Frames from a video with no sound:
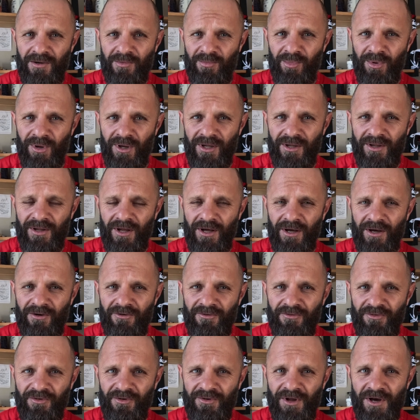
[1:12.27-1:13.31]
but
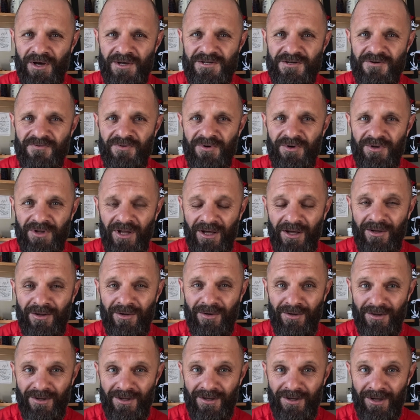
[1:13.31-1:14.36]
for those of you who
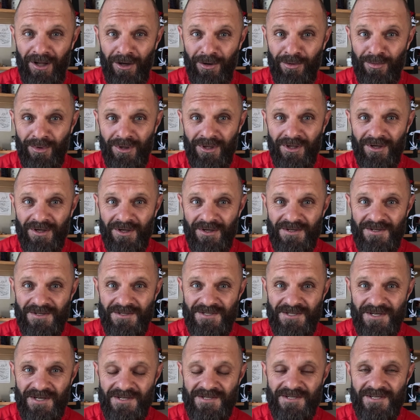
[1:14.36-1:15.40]
don't know me,
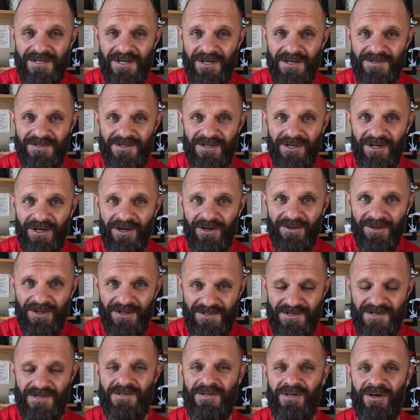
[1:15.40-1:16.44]
6 years ago
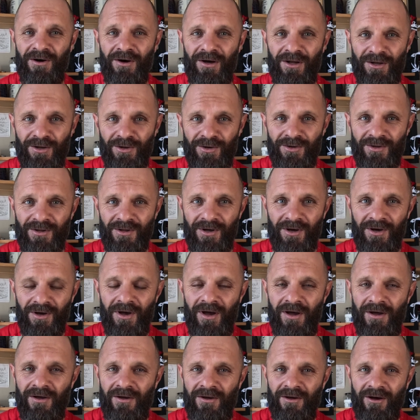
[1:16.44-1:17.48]
this is how I looked like.
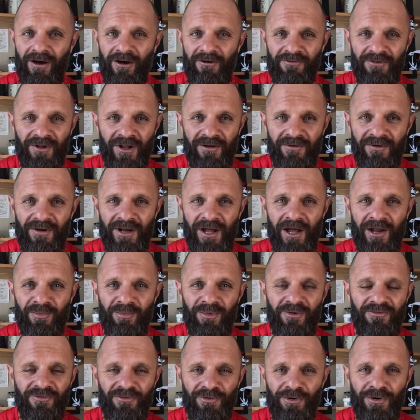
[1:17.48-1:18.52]
I've never ran
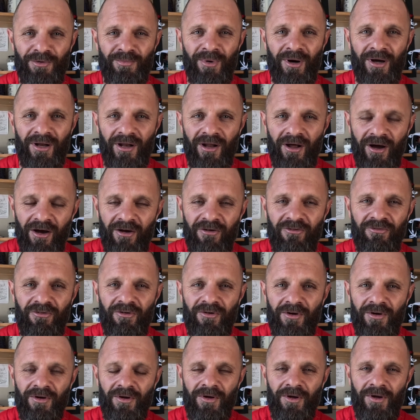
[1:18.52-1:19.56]
before in my life,
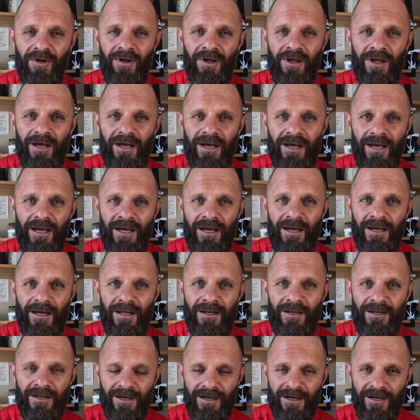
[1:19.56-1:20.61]

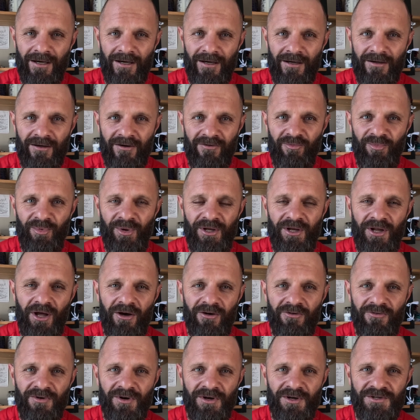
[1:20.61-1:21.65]
and I've been
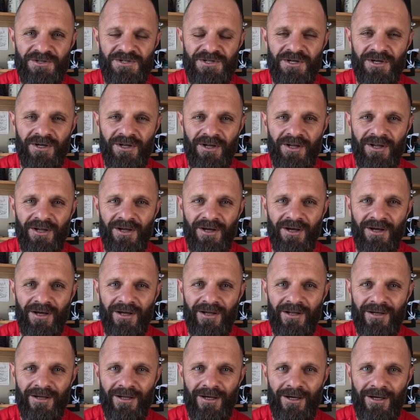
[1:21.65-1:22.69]
over a journey,
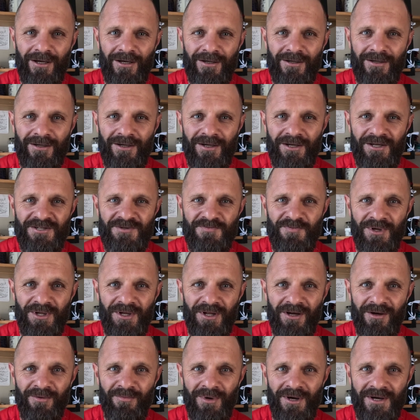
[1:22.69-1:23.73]
and it's been
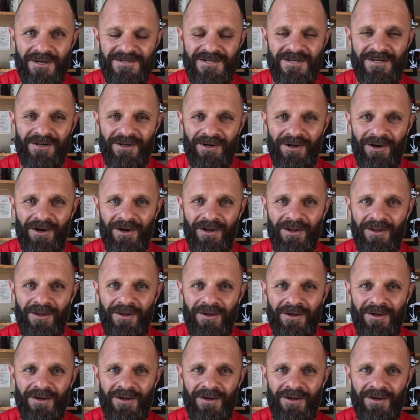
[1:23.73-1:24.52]
an amazing ride.